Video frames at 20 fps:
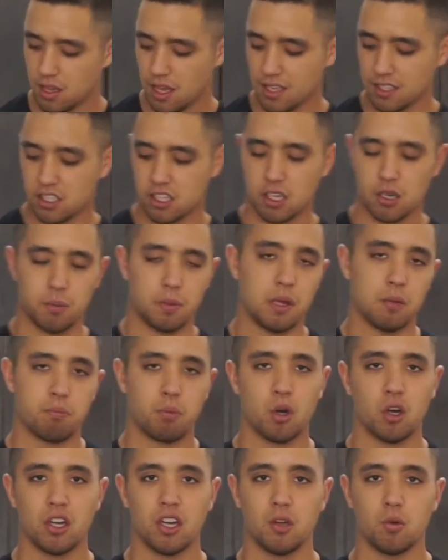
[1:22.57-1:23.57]
That's gonna be
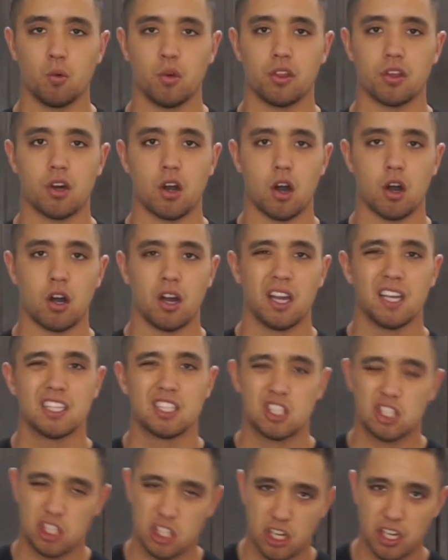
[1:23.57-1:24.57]
put in with our
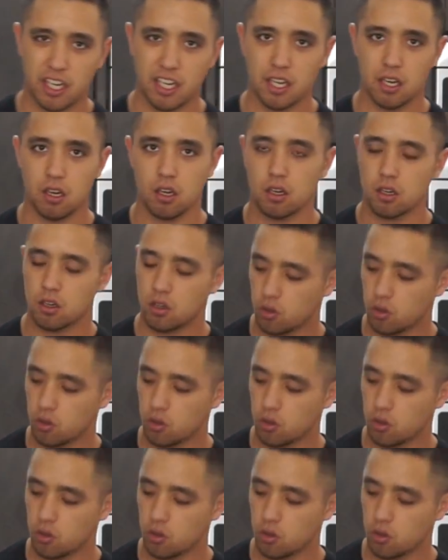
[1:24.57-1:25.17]
chicken